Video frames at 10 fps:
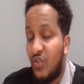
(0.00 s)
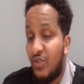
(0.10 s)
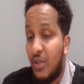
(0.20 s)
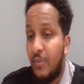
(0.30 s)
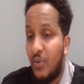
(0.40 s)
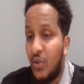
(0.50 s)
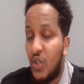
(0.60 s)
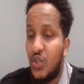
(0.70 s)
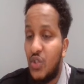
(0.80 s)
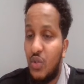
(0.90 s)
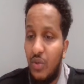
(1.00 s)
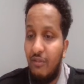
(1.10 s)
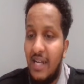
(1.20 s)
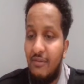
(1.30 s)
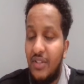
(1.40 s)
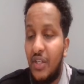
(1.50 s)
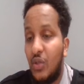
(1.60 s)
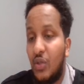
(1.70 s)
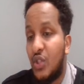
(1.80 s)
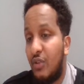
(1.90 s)
some people it goes 25, then
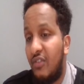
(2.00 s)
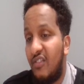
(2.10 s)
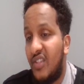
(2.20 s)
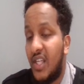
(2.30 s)
it goes to 50,